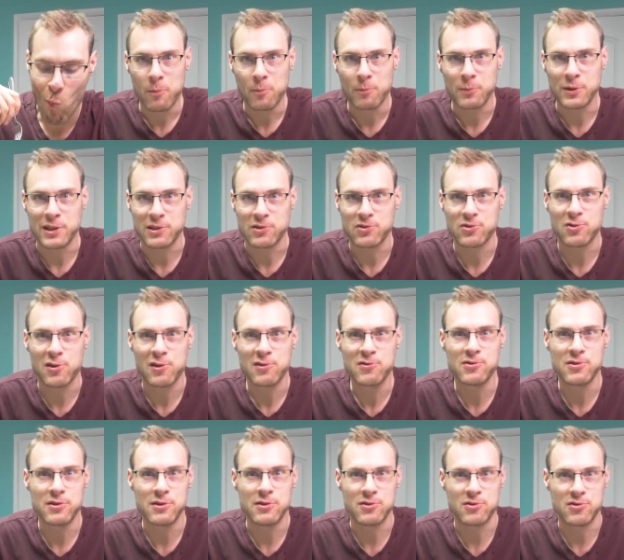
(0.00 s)
That's such
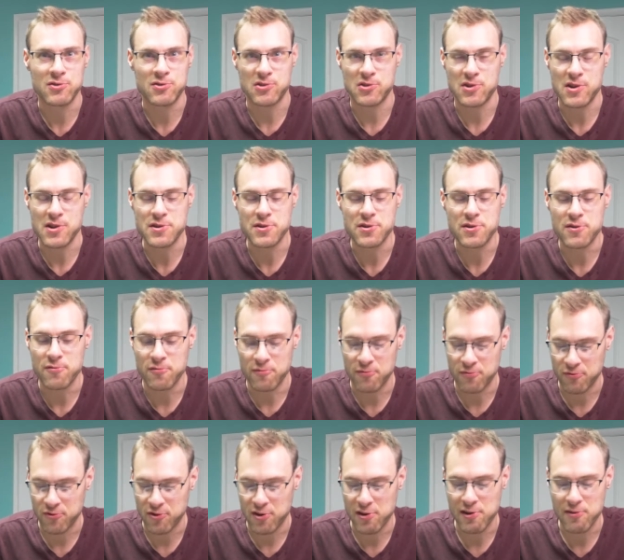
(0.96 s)
a distinctive
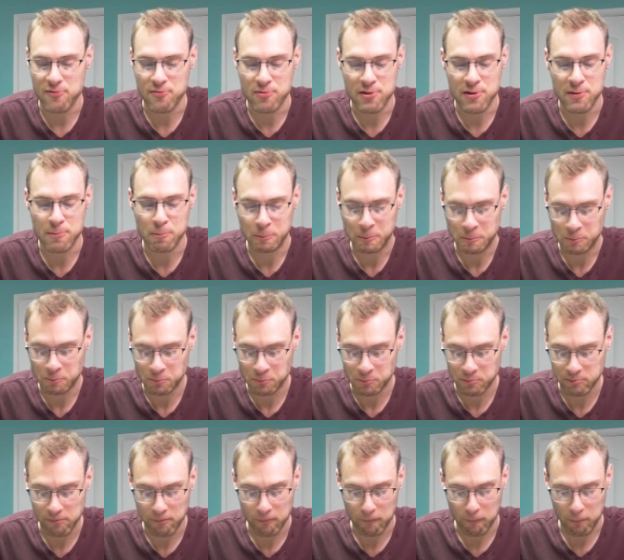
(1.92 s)
flavor.
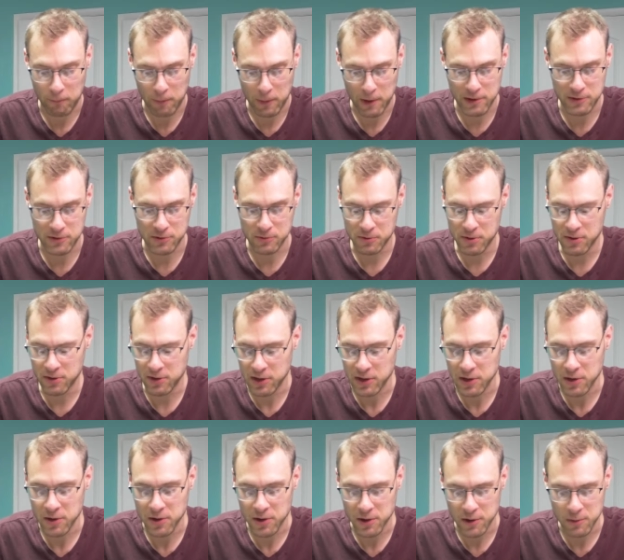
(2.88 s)
It's really
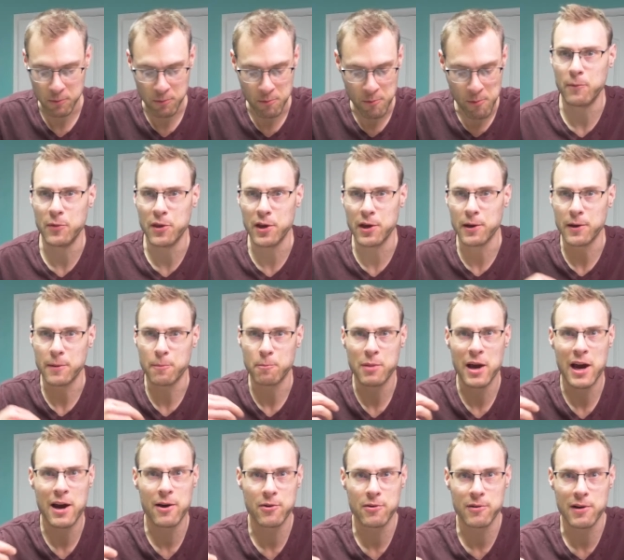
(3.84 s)
good. The
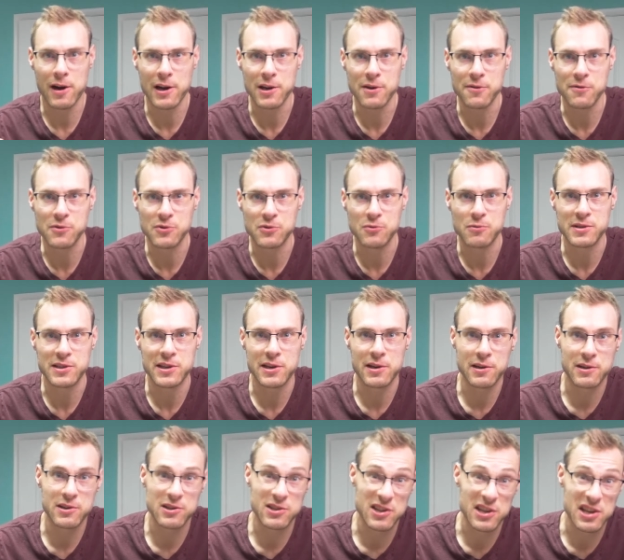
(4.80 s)
powder I used was
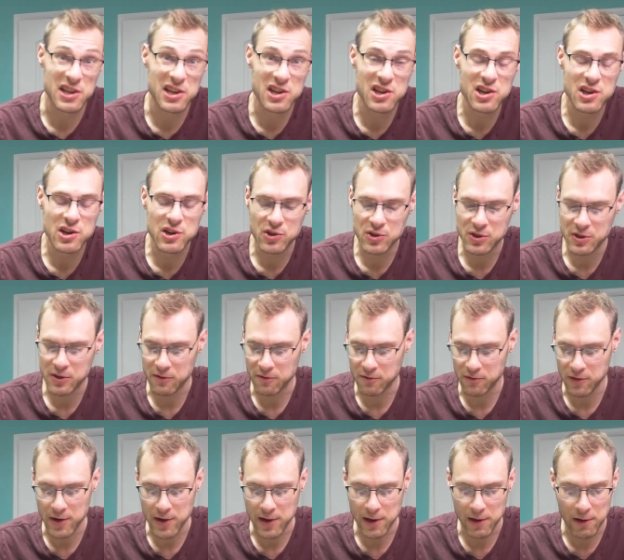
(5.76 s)
a Tahitian
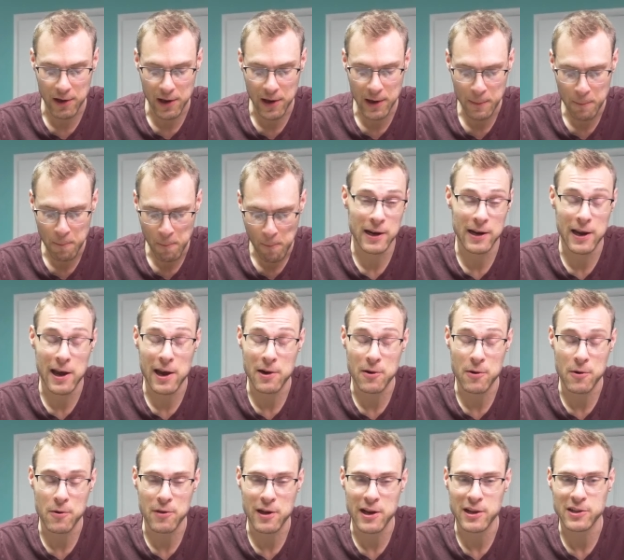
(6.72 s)
vanilla, and I
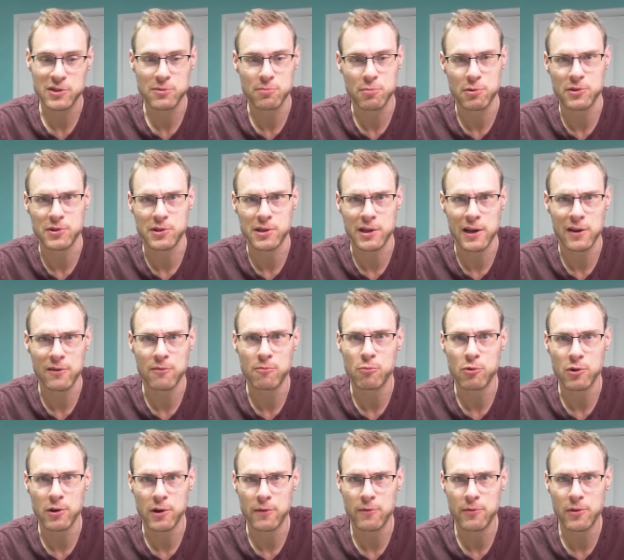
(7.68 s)
know that's supposed to have
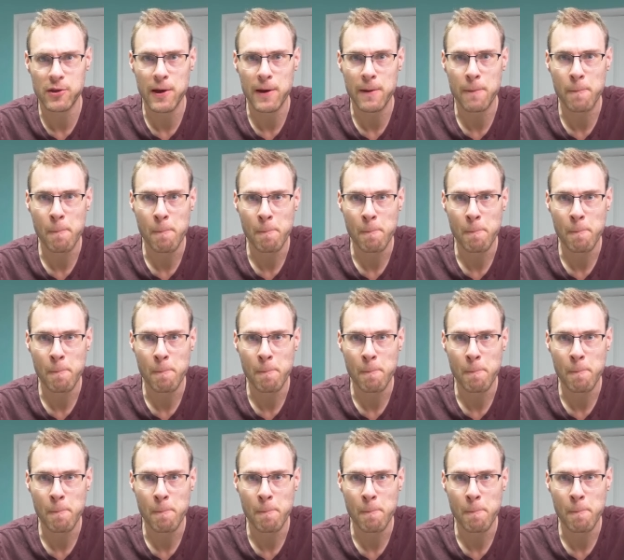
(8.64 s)
more of the